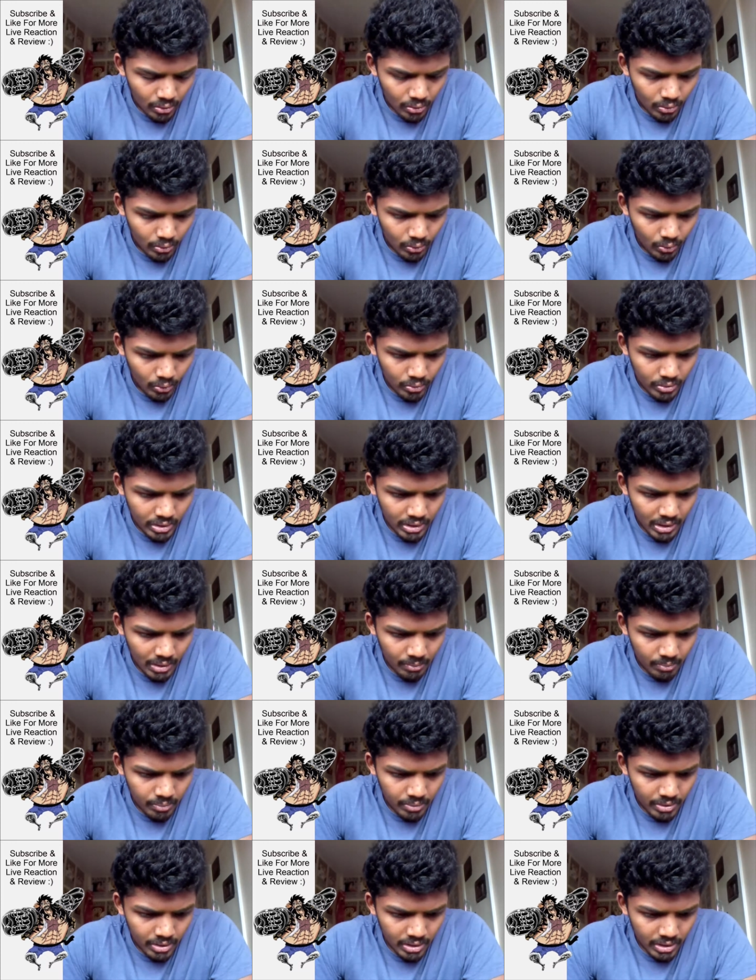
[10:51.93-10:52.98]
loose
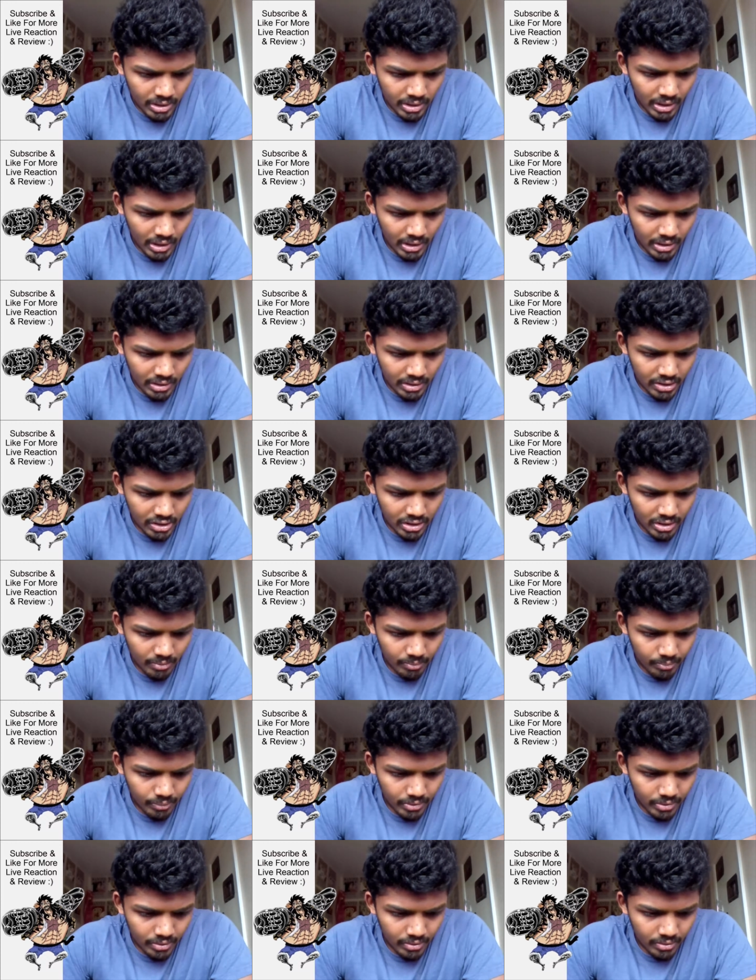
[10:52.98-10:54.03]
lip stinks
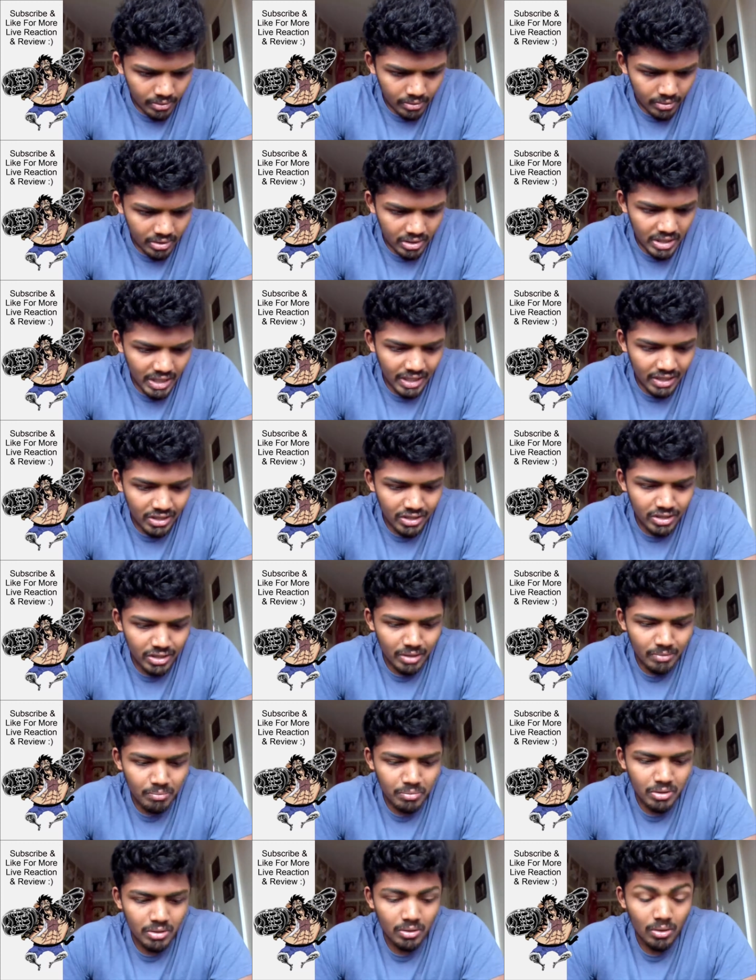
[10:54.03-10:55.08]
ships sink
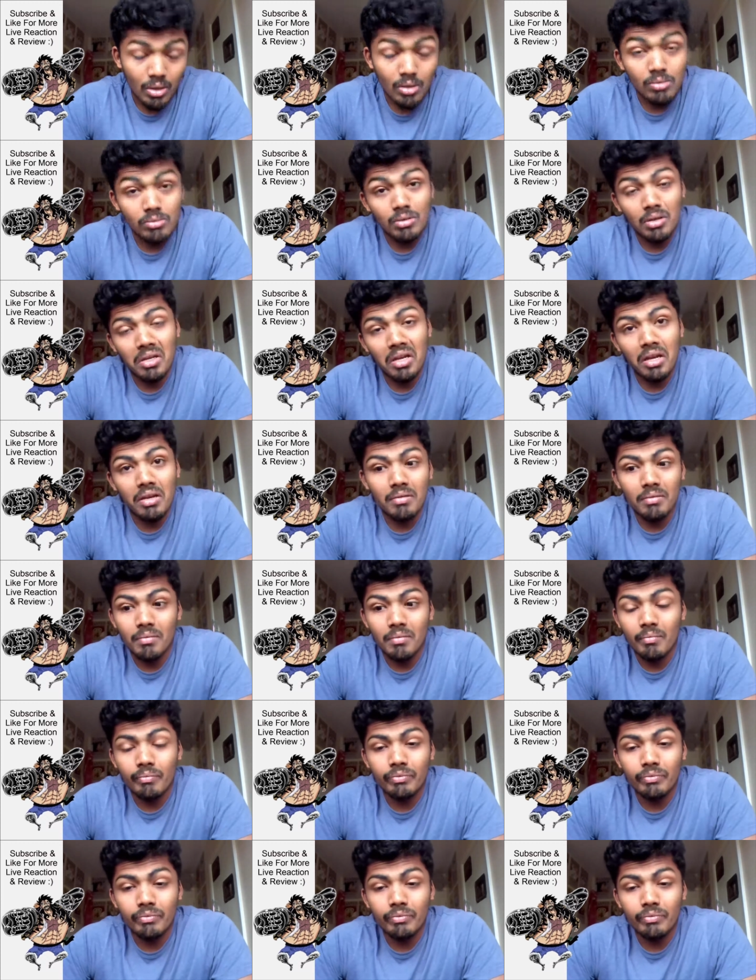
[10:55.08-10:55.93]
ships oh okay